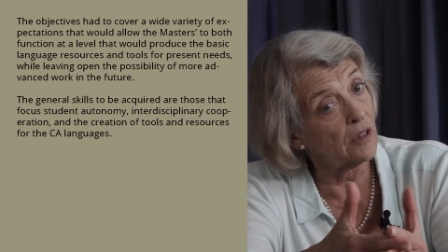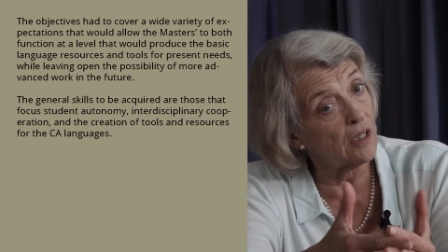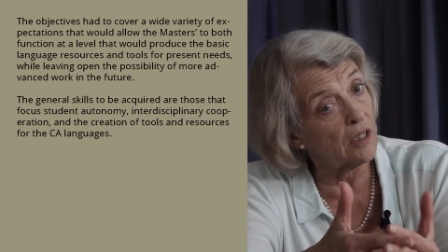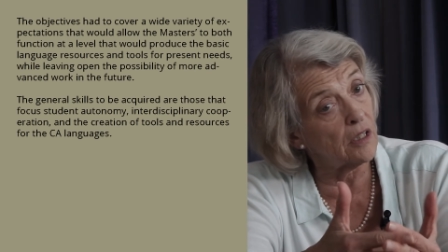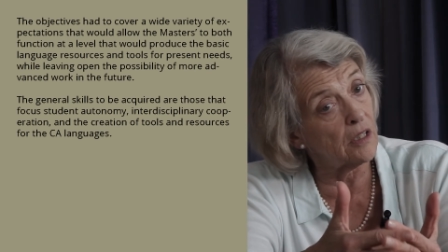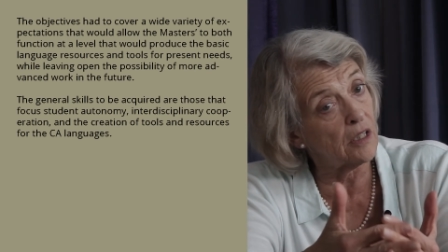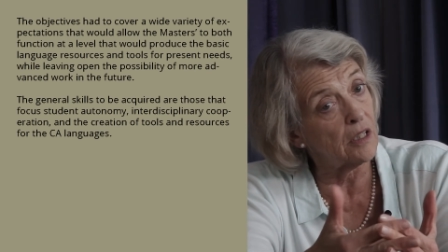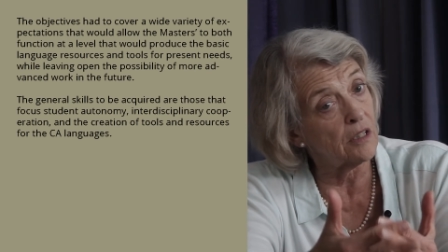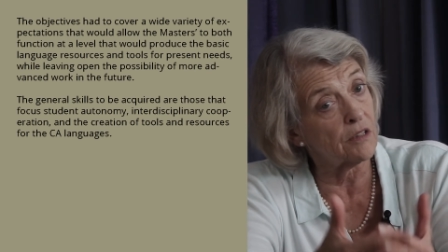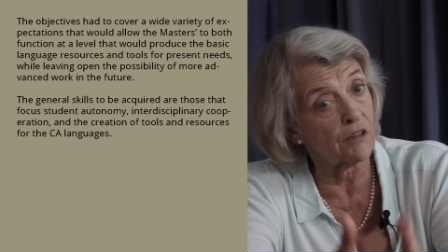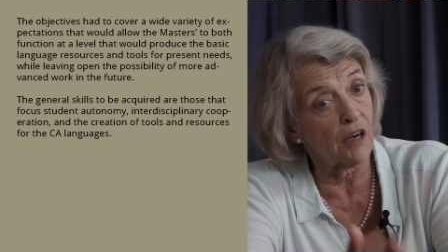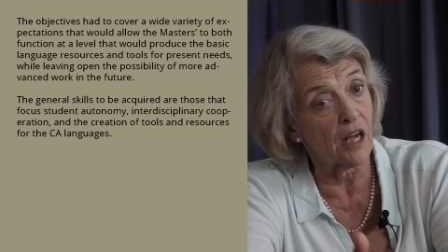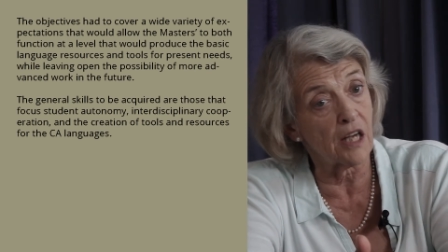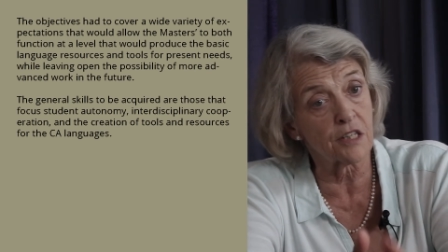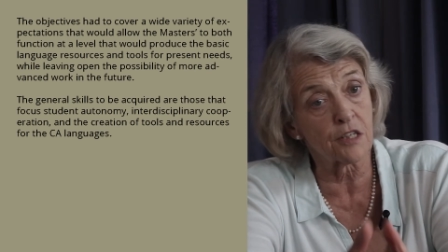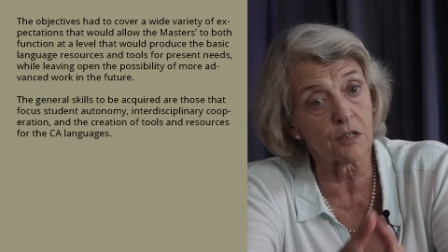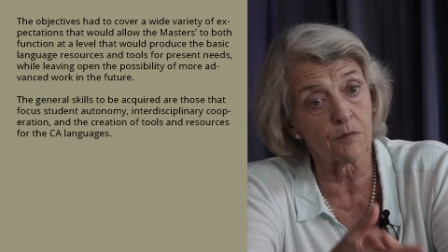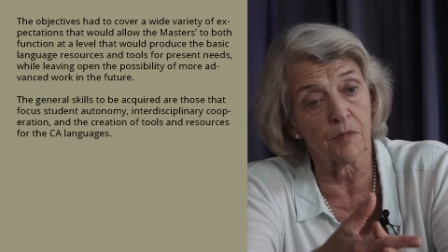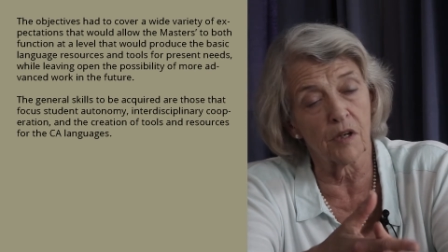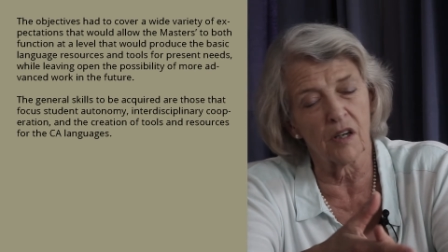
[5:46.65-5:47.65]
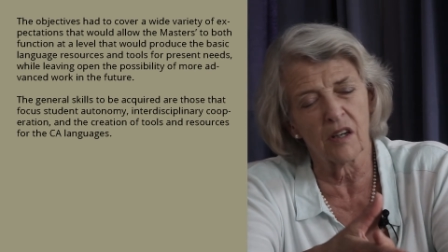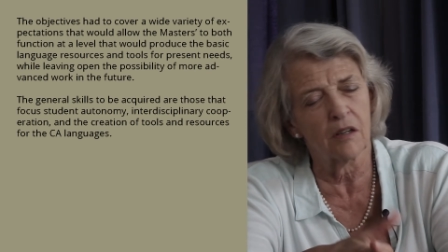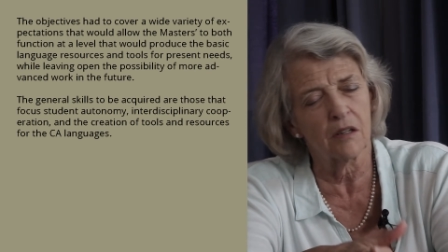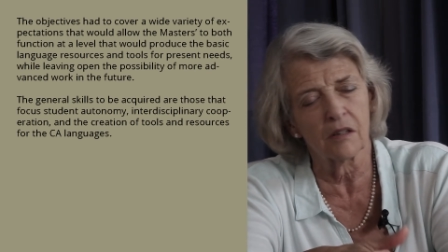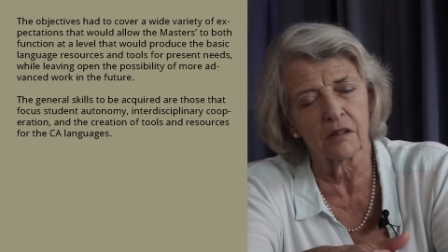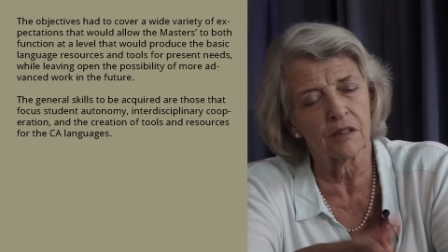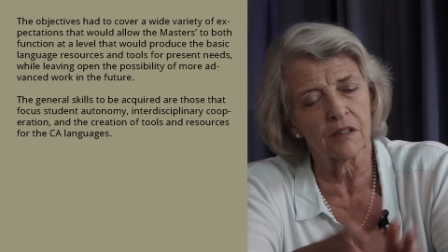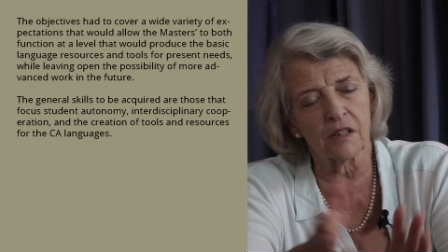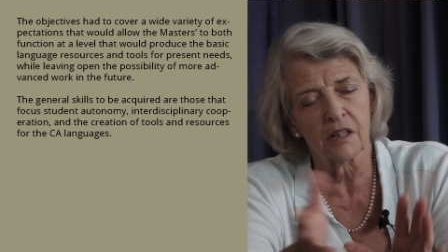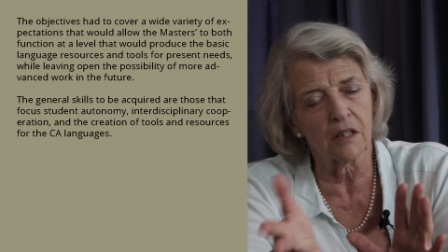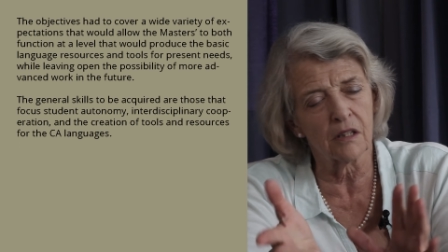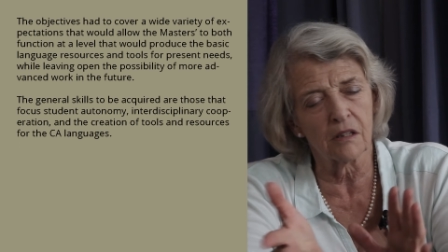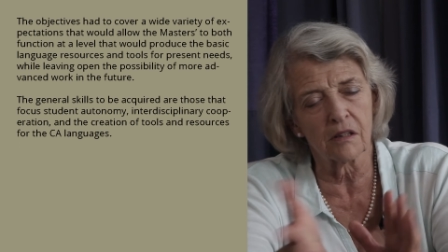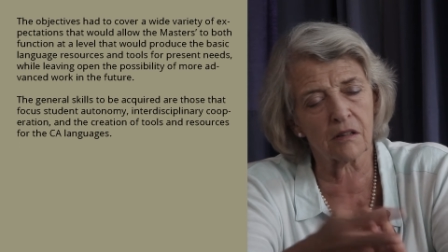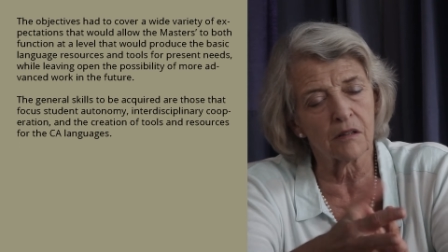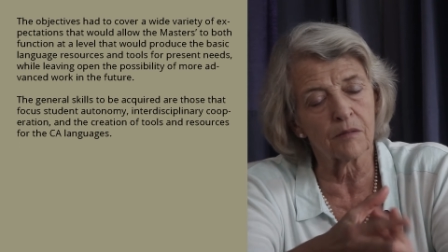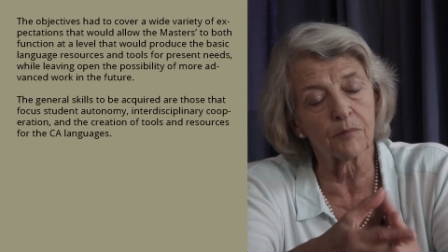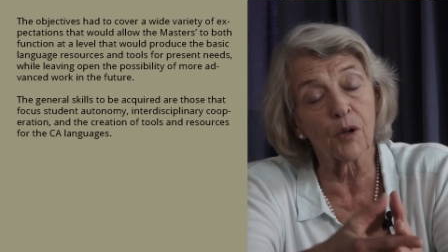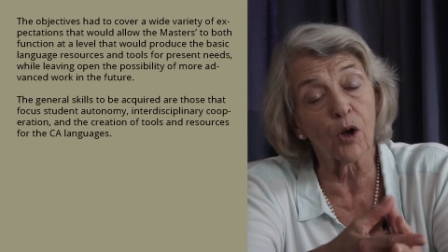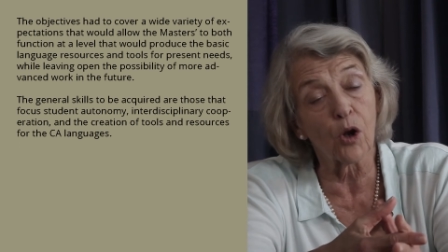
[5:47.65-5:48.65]

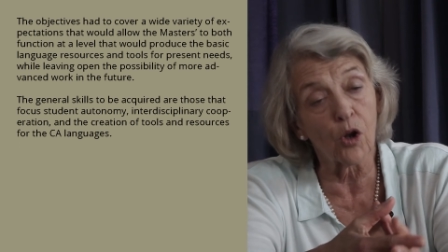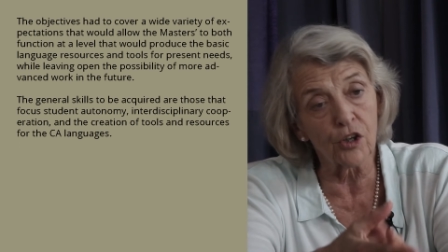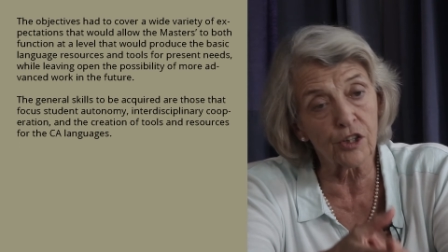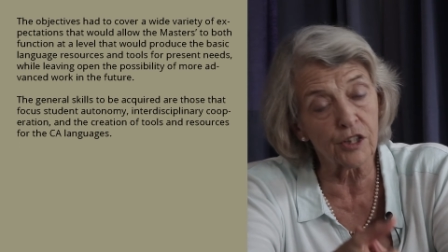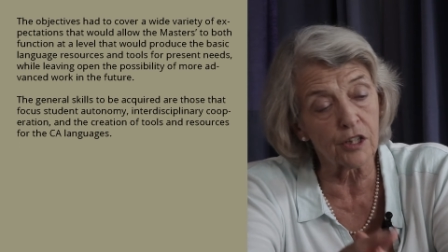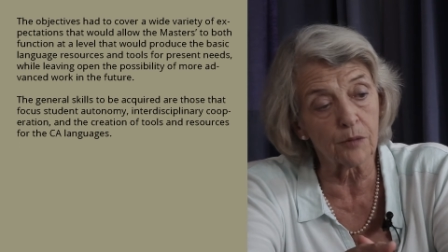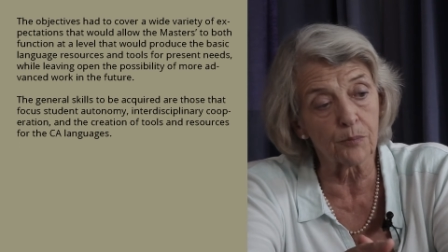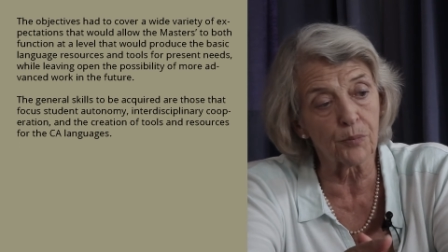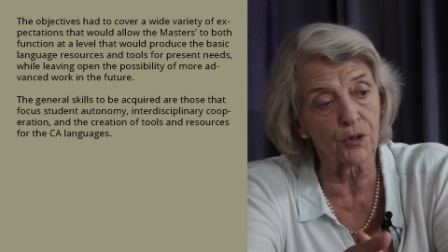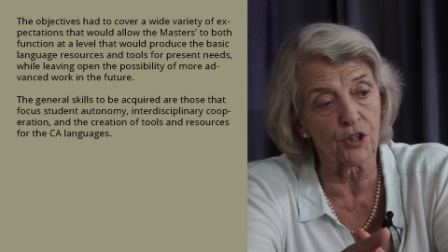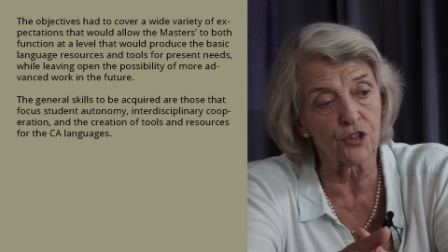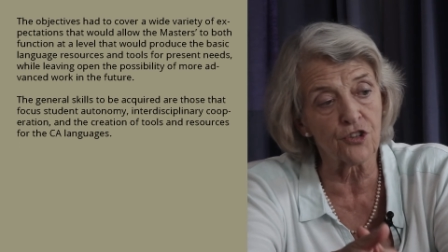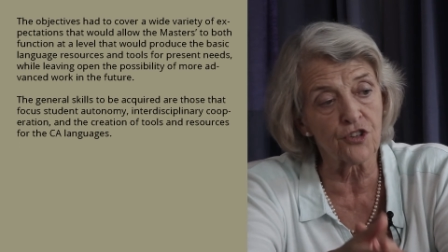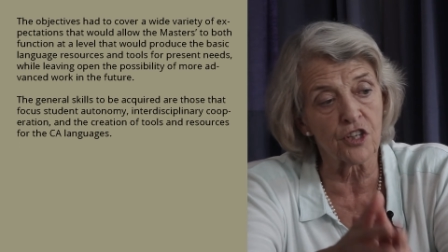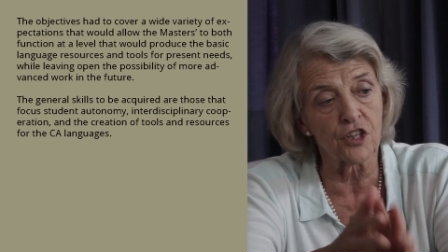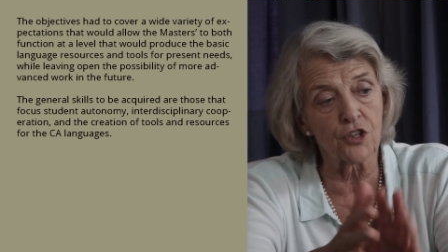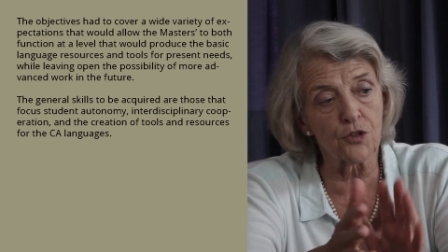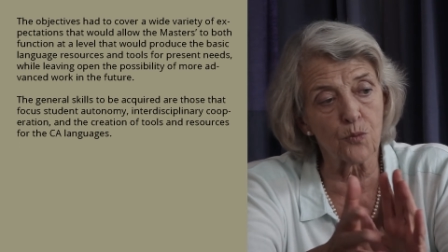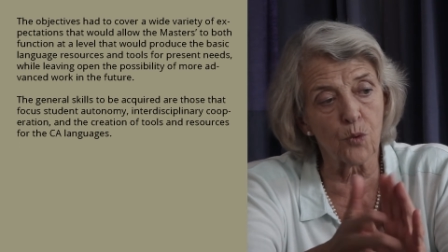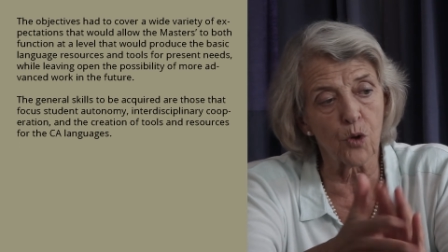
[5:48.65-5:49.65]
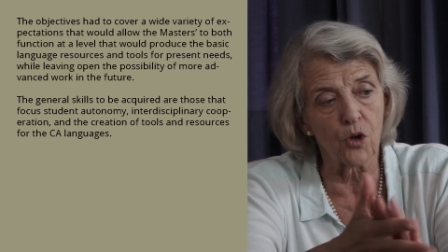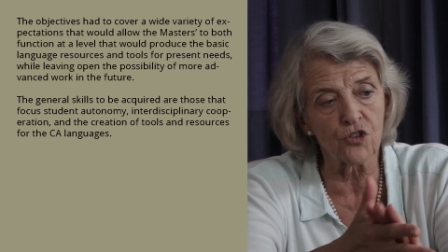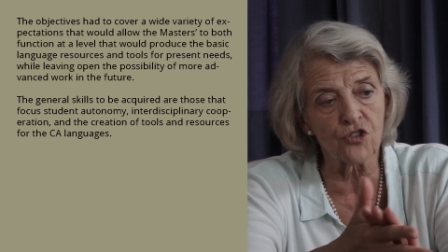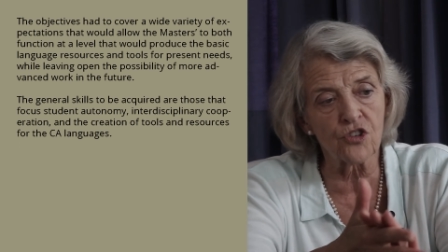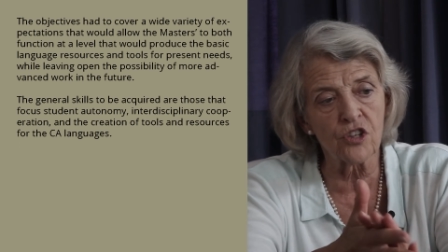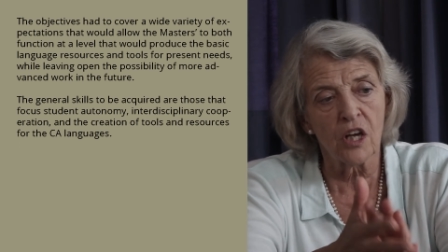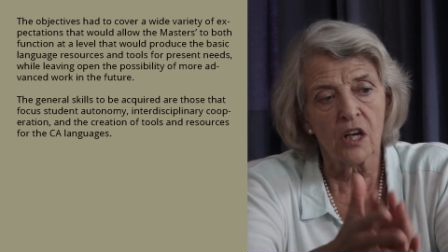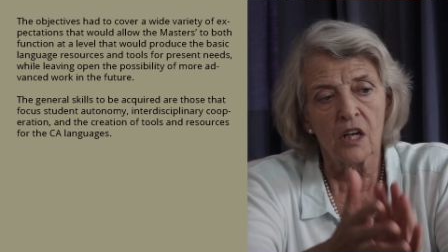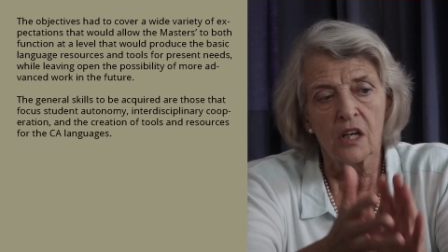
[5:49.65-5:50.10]
the Bologna process, was